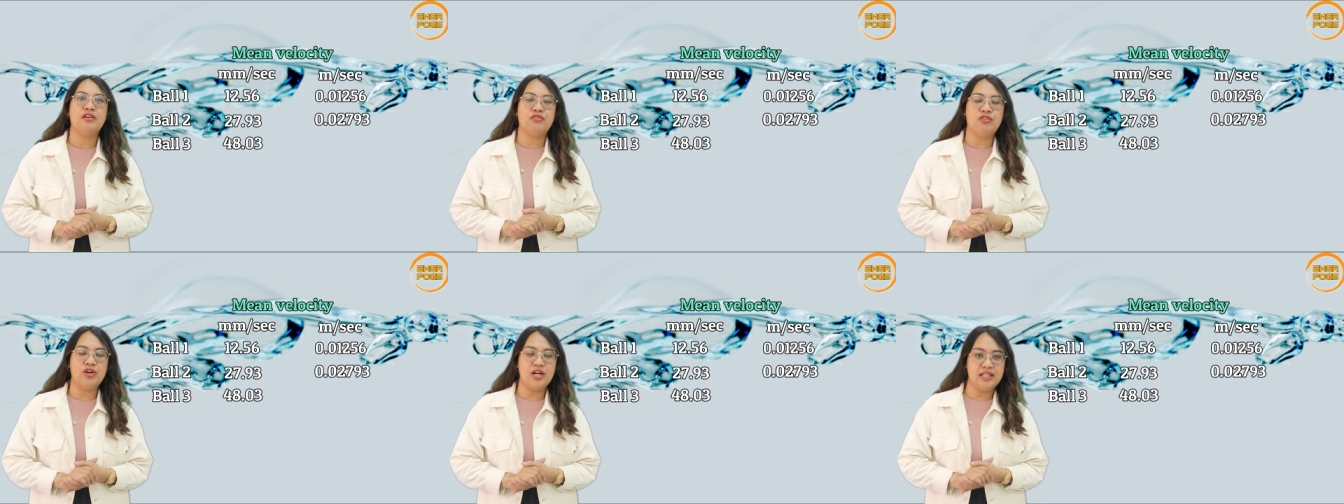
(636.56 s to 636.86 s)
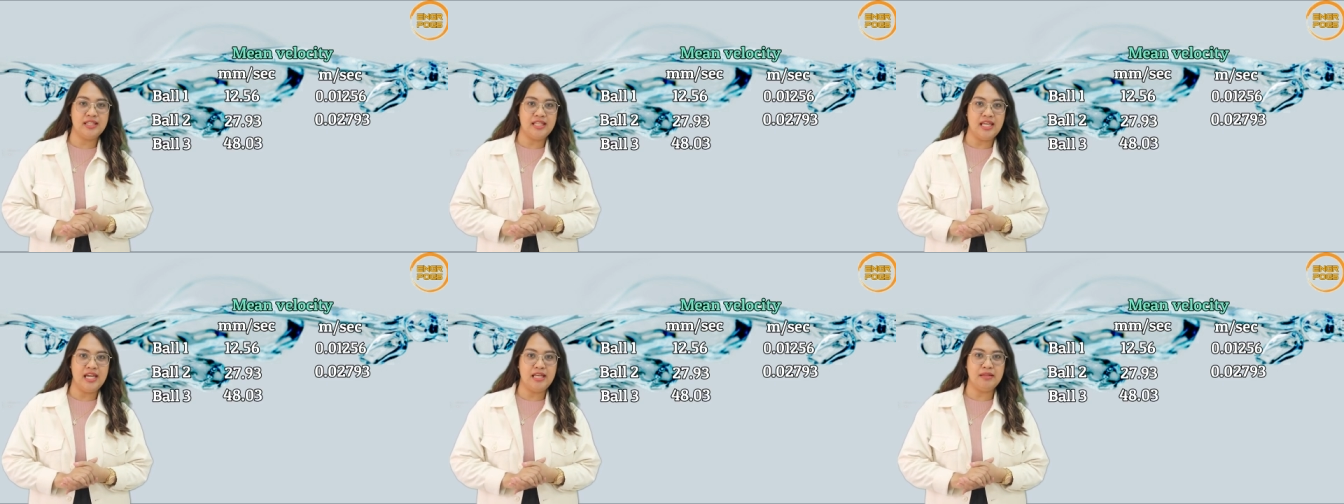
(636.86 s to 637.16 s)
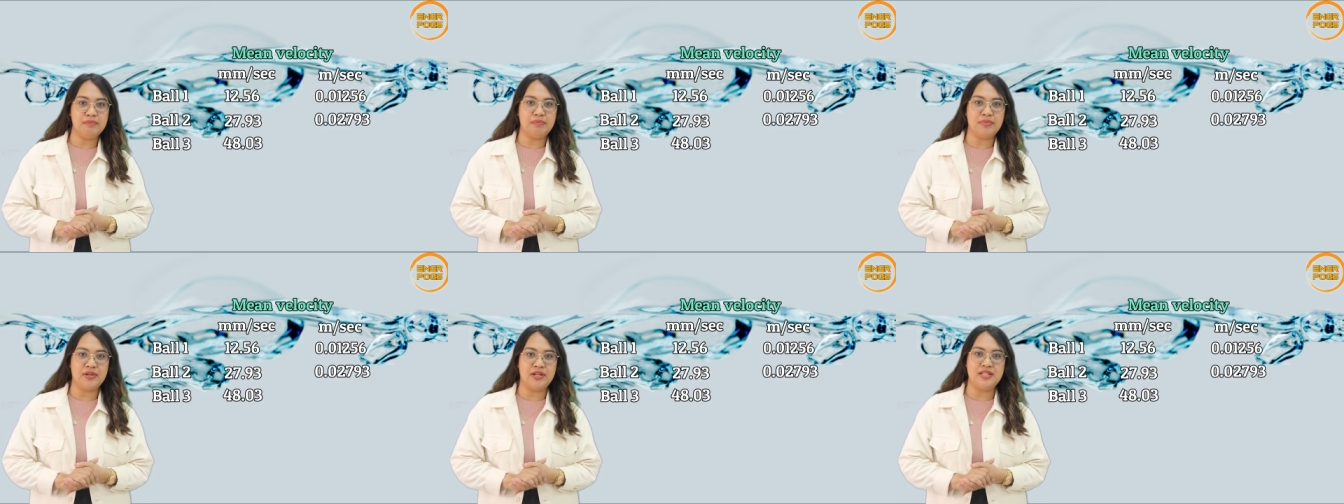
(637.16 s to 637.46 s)

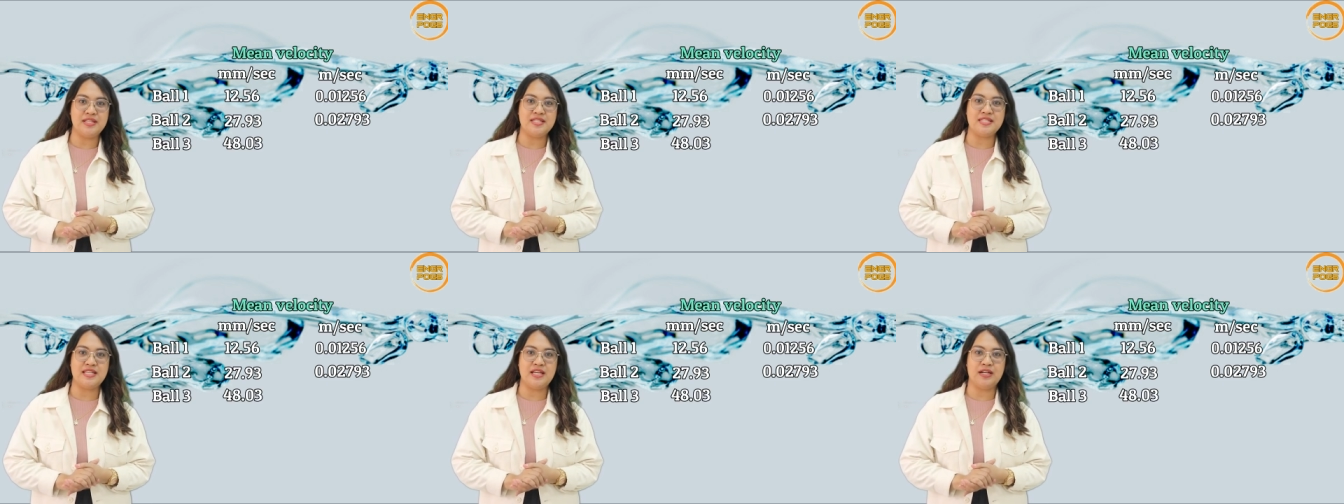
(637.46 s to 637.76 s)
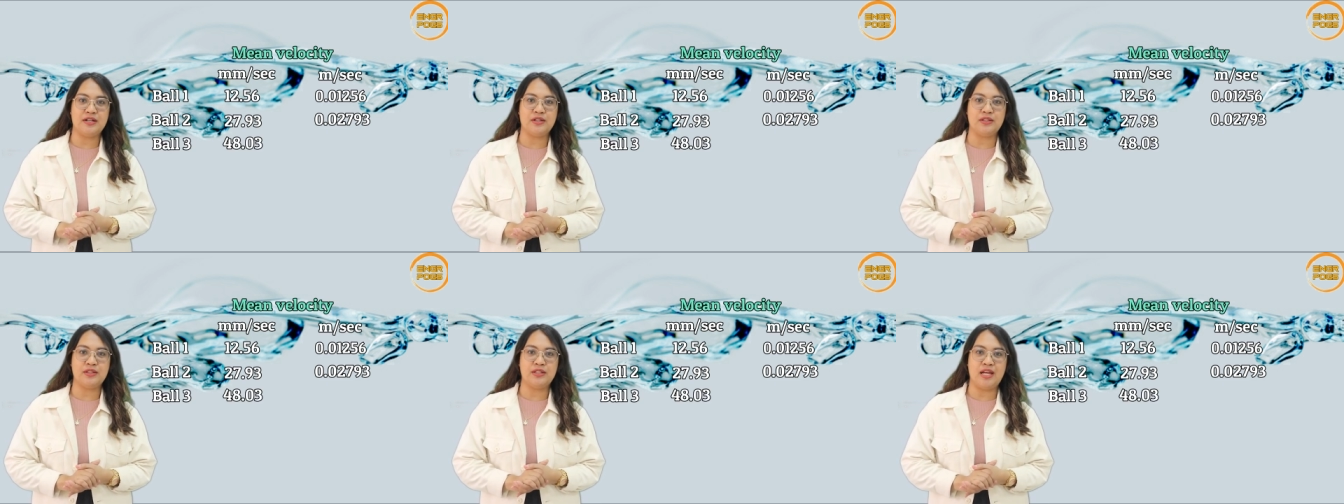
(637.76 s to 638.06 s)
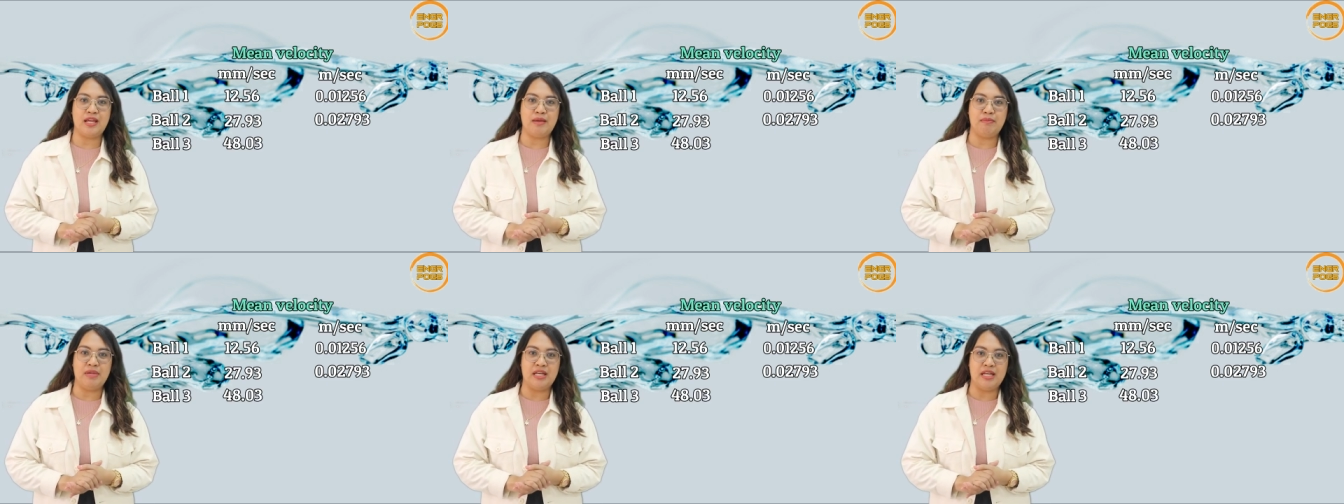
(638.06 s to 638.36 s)
3,
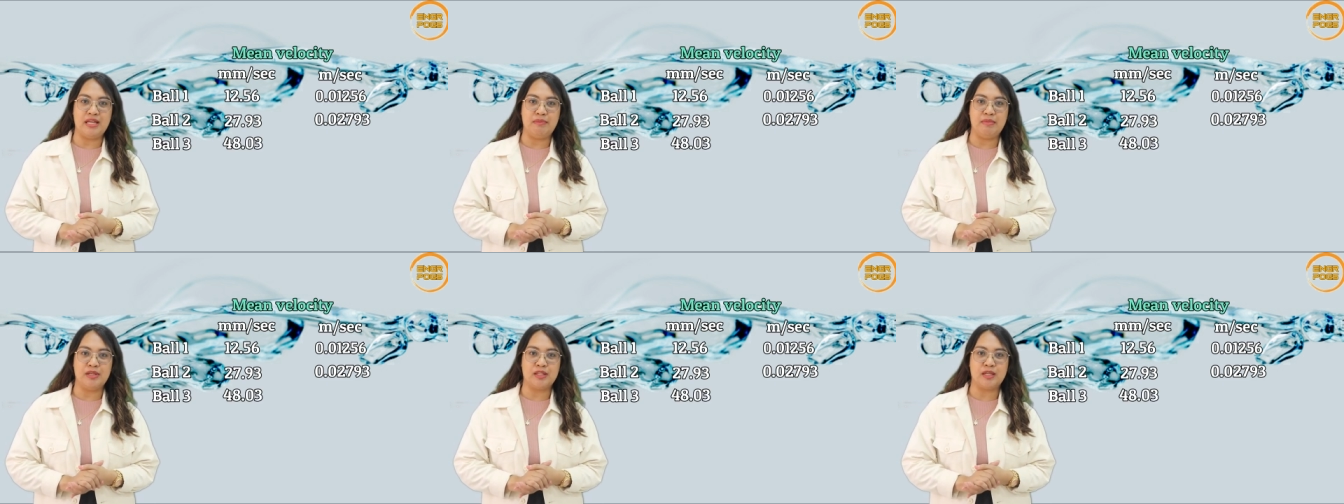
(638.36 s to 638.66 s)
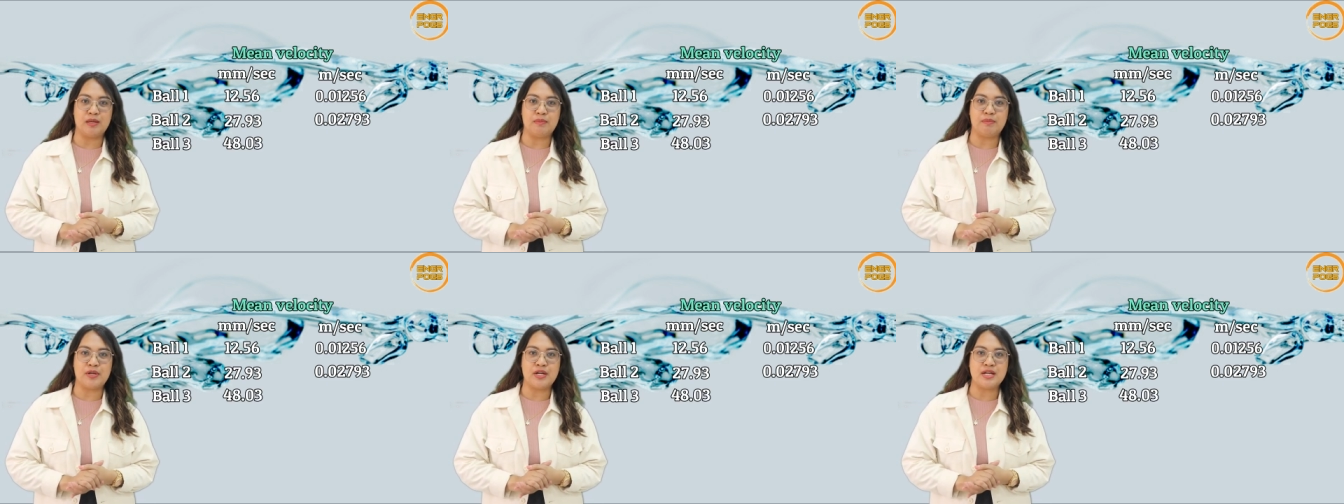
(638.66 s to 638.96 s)
48.03 millimeter